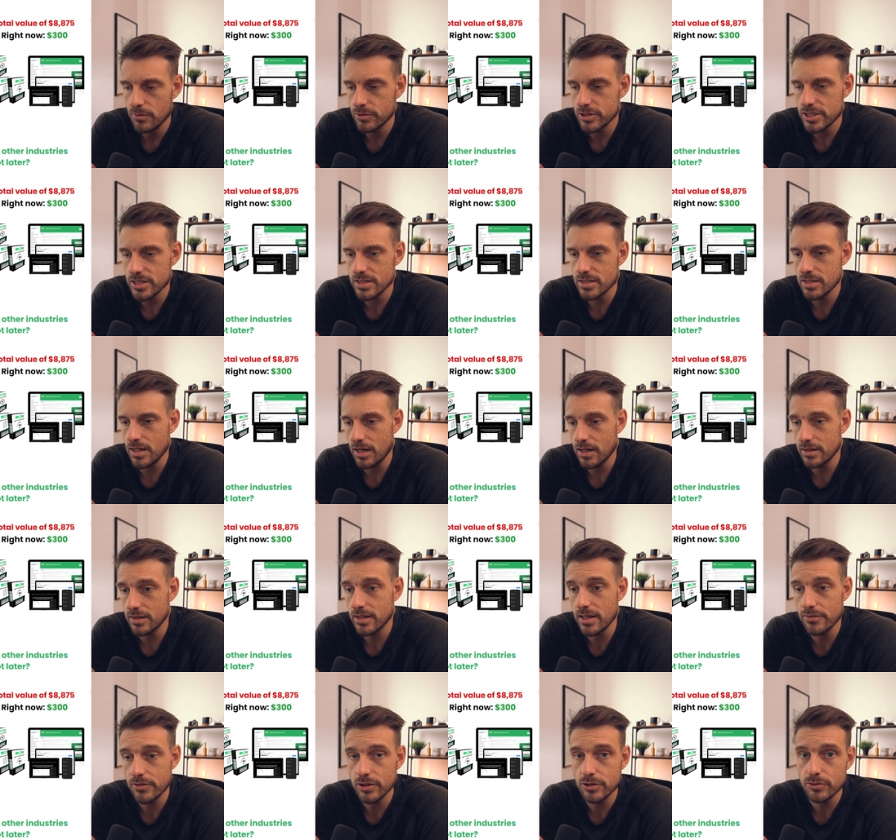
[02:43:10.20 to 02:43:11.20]
which is not
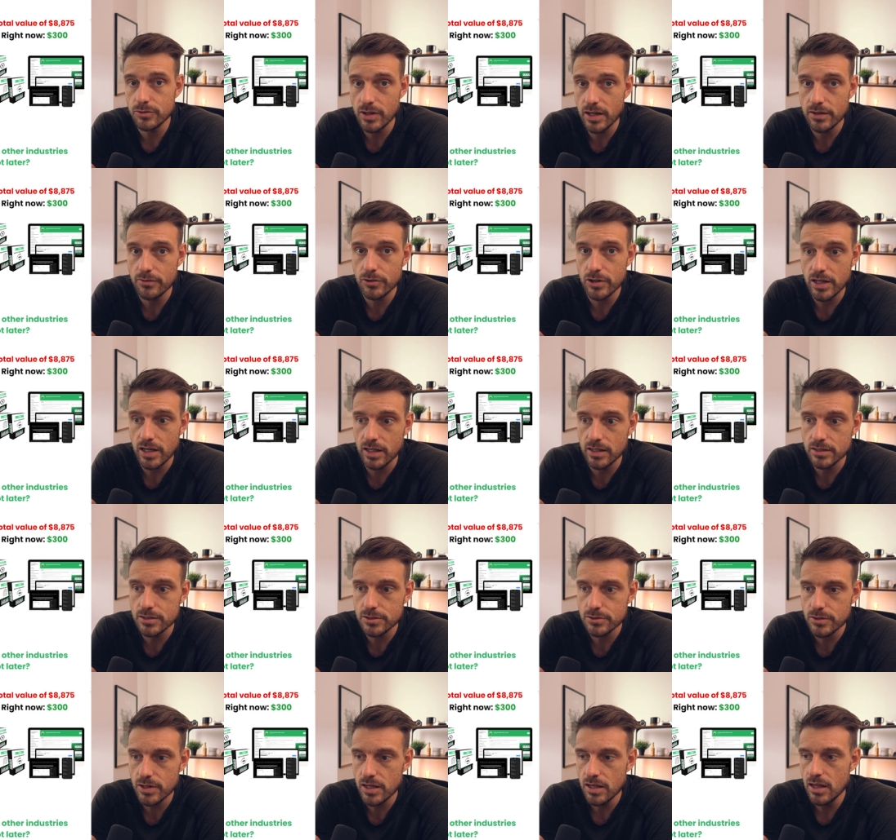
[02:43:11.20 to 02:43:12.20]
given to every
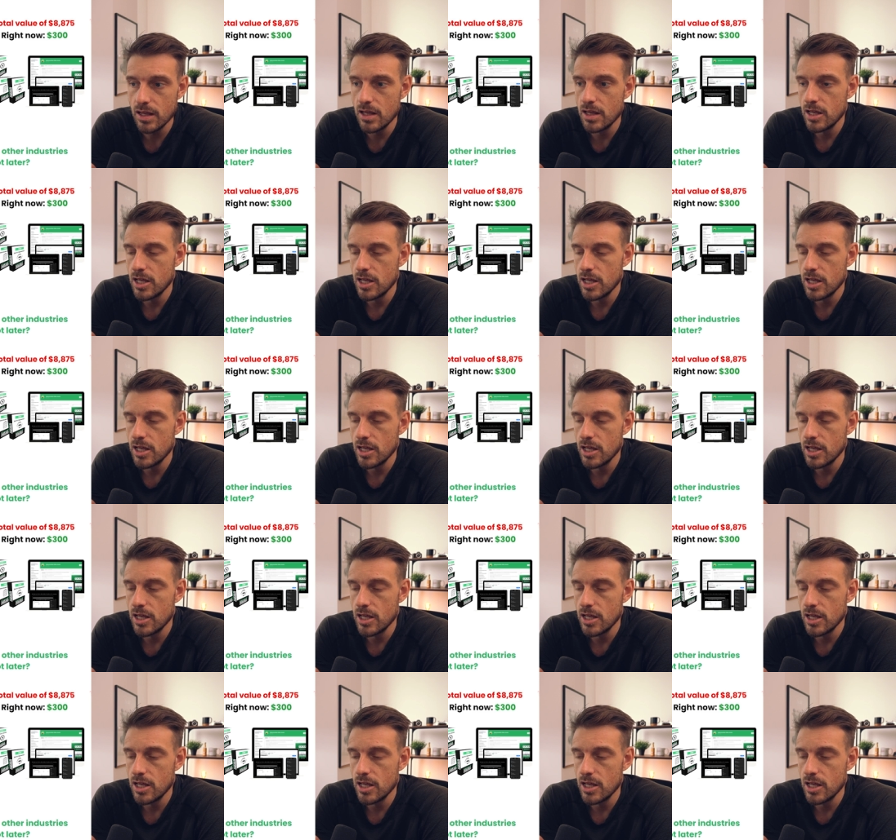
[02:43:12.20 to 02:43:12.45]
industry.